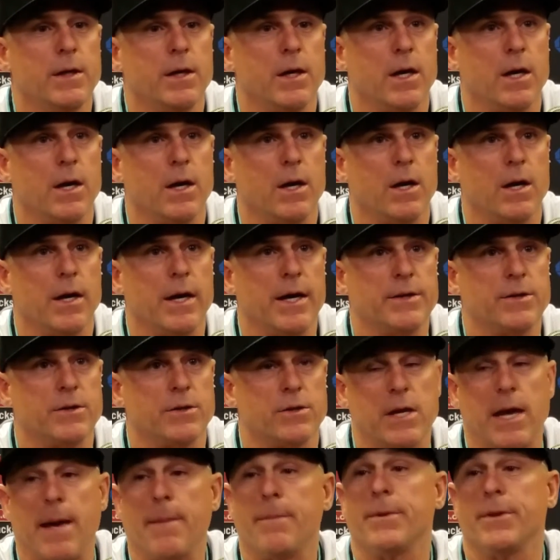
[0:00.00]
at
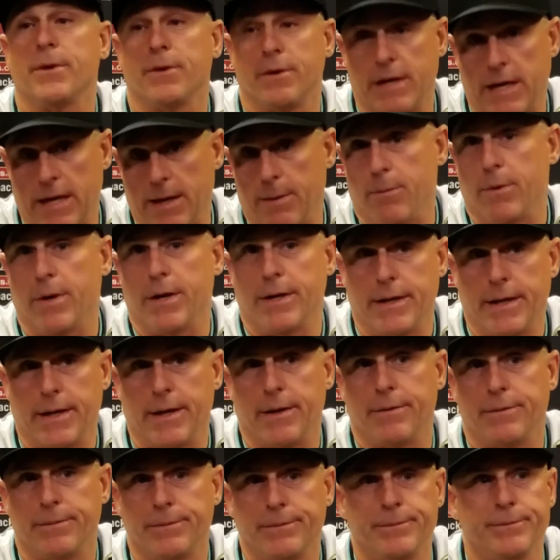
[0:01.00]
the top of their game right
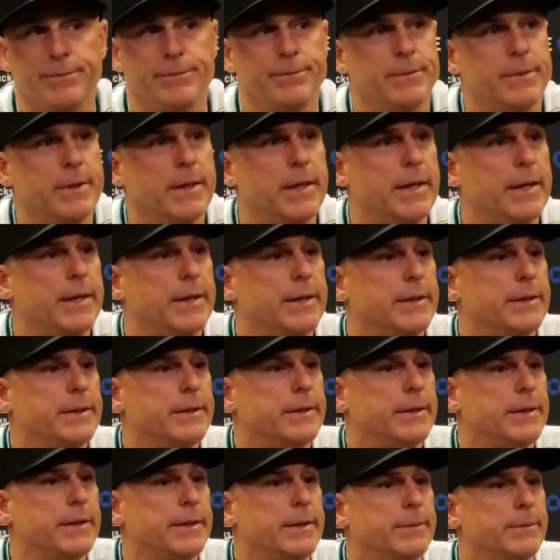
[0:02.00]
now. And
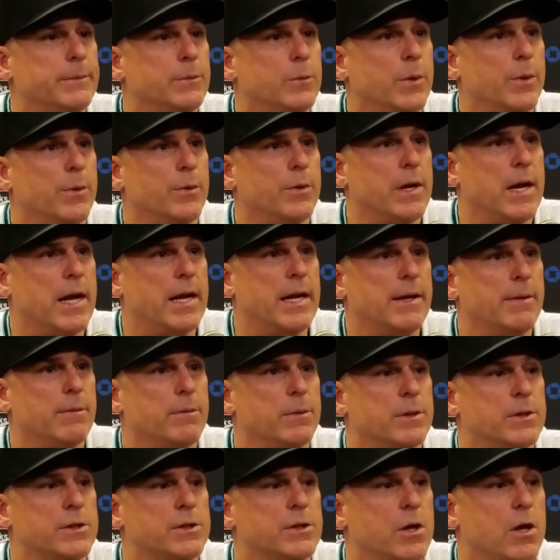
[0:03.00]
we were not
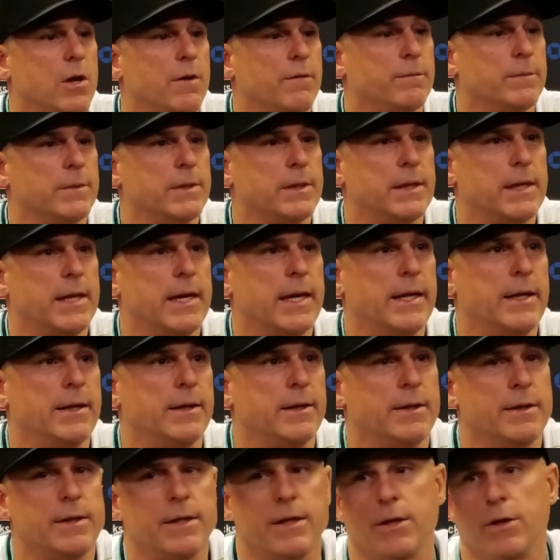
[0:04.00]
able to solve them tonight.
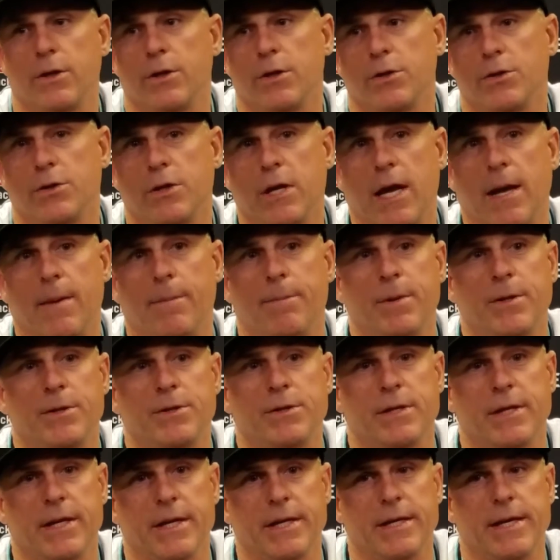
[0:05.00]
Did a good job
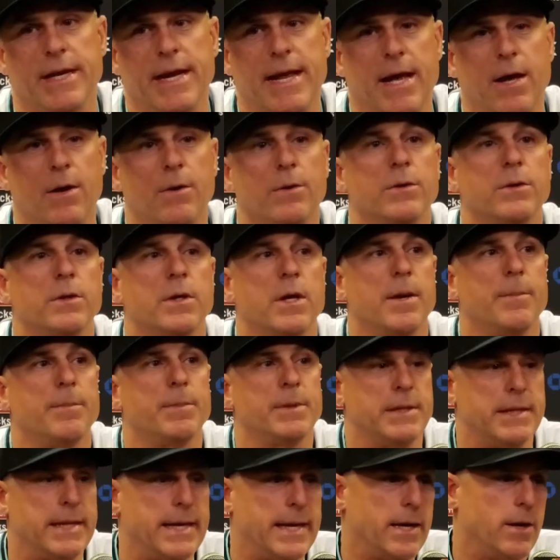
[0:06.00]
pitching in and out, up
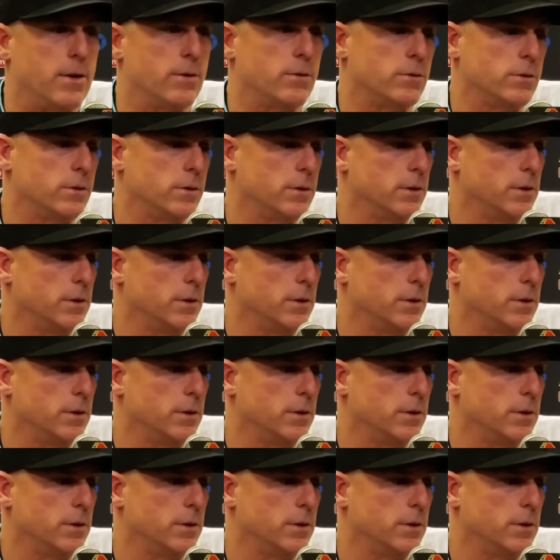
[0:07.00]
and down.